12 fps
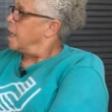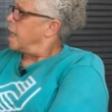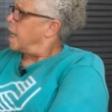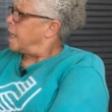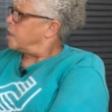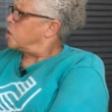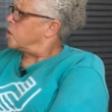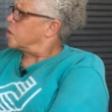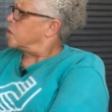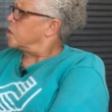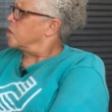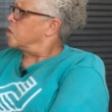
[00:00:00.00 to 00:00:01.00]
He
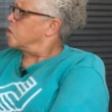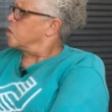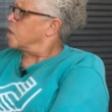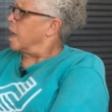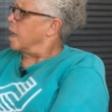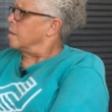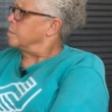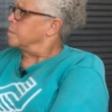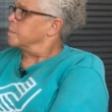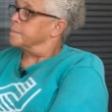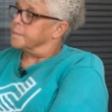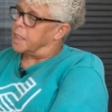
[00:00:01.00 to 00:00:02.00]
took Sister's hand.
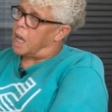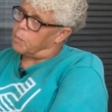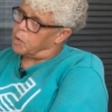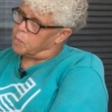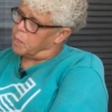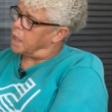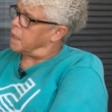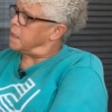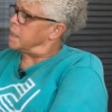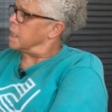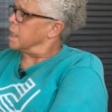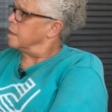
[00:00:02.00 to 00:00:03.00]
Come with me, he
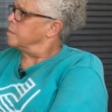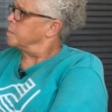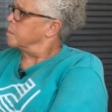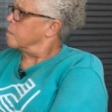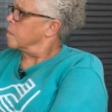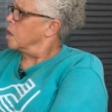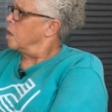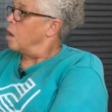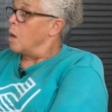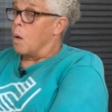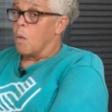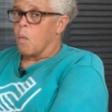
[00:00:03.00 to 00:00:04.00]
said.
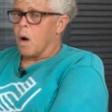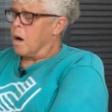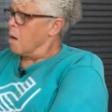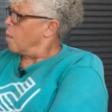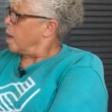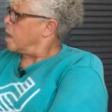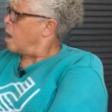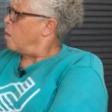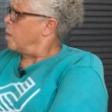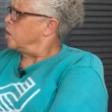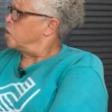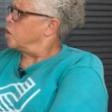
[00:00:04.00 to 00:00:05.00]
Where are we
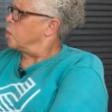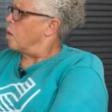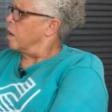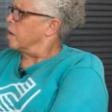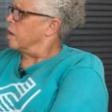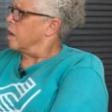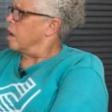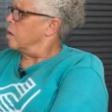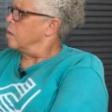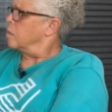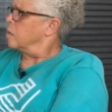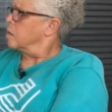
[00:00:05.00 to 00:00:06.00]
going? she wanted to
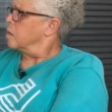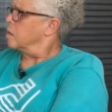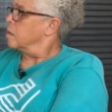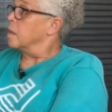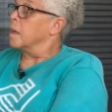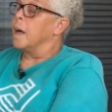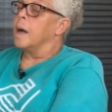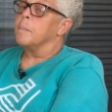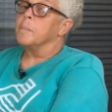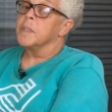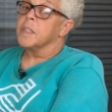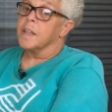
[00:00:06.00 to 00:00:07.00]
know.
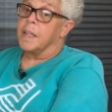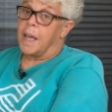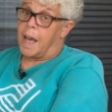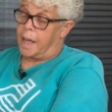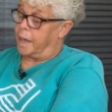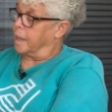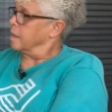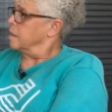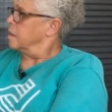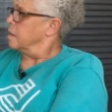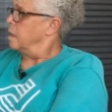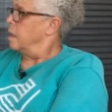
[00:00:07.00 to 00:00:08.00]
Up to the attic.
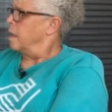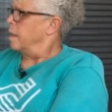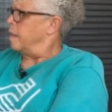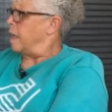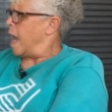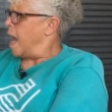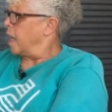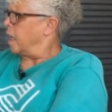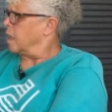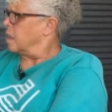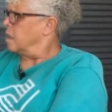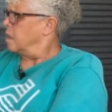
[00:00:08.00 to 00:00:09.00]
The
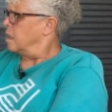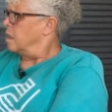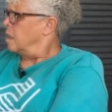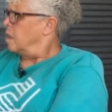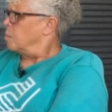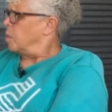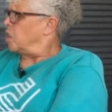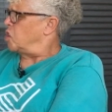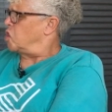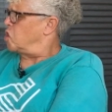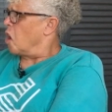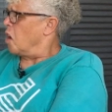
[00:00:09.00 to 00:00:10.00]
attic? But
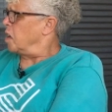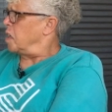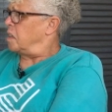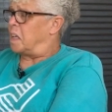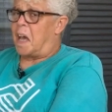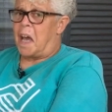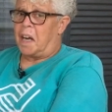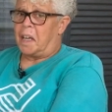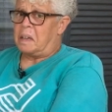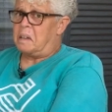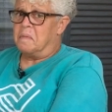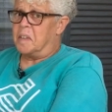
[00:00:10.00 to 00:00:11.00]
it's dark in the
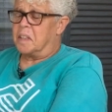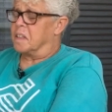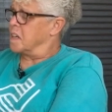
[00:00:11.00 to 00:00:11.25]
attic, even in the